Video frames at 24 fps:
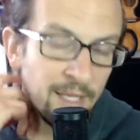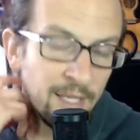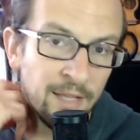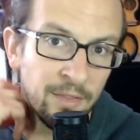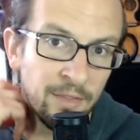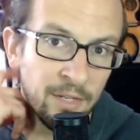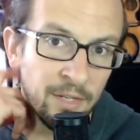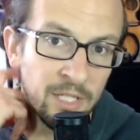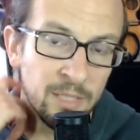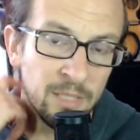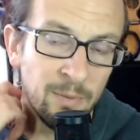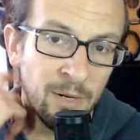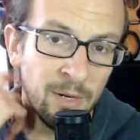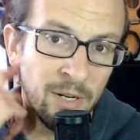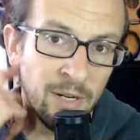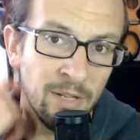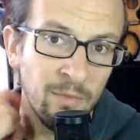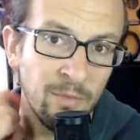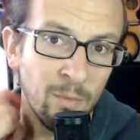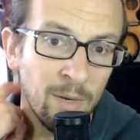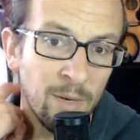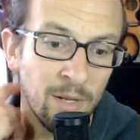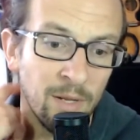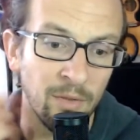the disparity
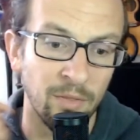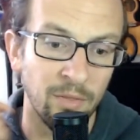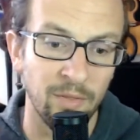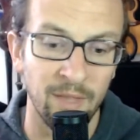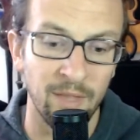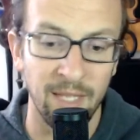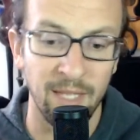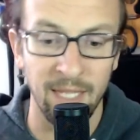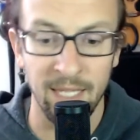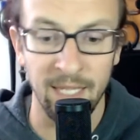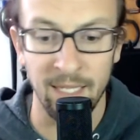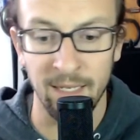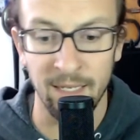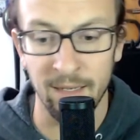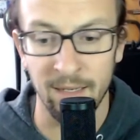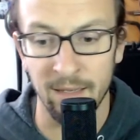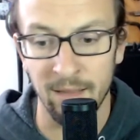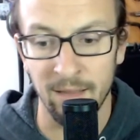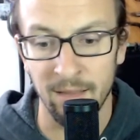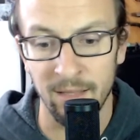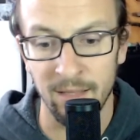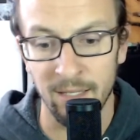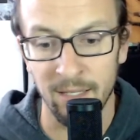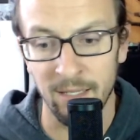of wealth and
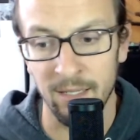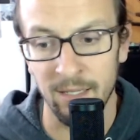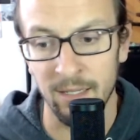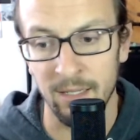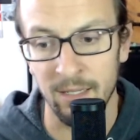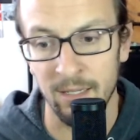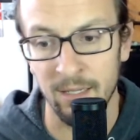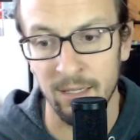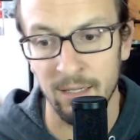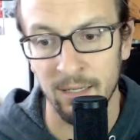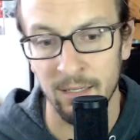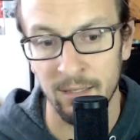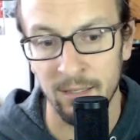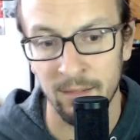the